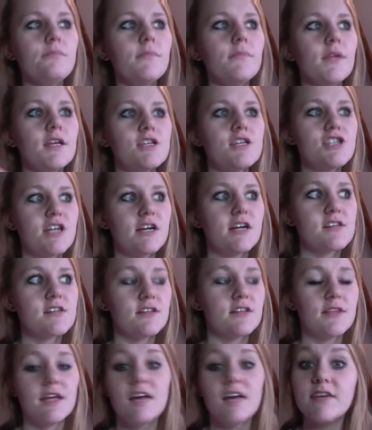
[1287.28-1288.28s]
Share
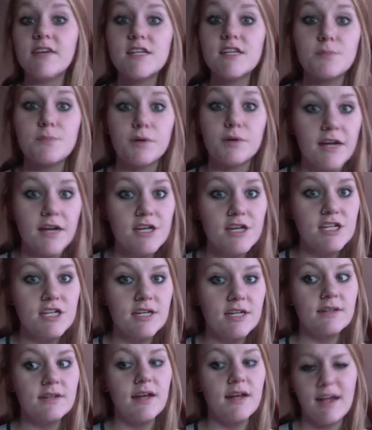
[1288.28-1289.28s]
something of
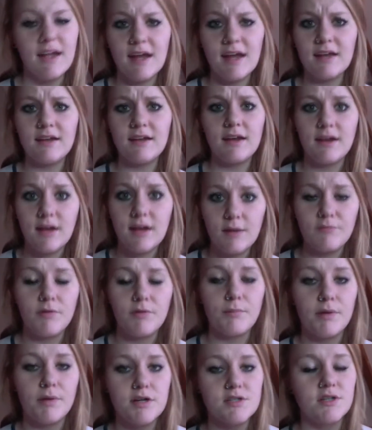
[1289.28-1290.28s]
inspiration. Again, can come
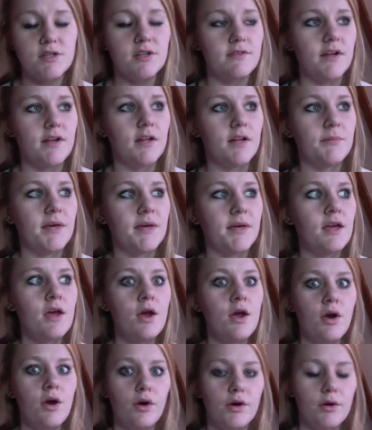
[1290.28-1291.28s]
from personal development
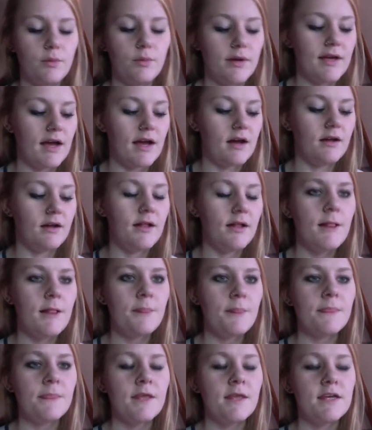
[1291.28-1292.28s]
or your workout.
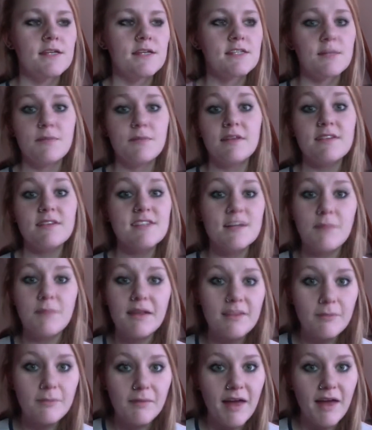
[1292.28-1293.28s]
Something that's going to
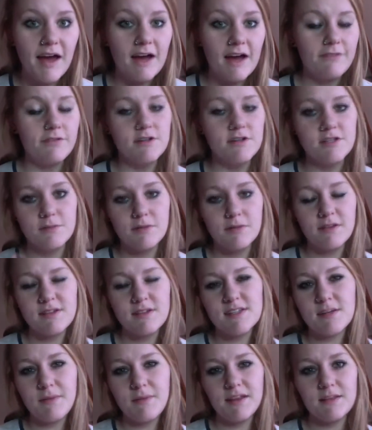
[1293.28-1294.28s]
make them laugh or something
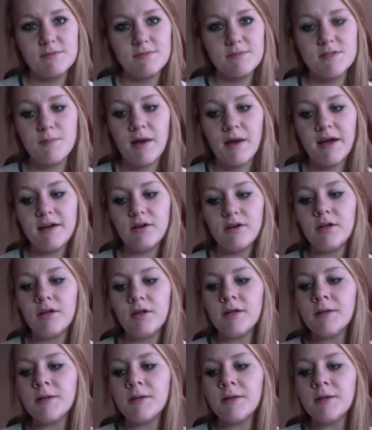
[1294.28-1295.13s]
that's going to make them smile.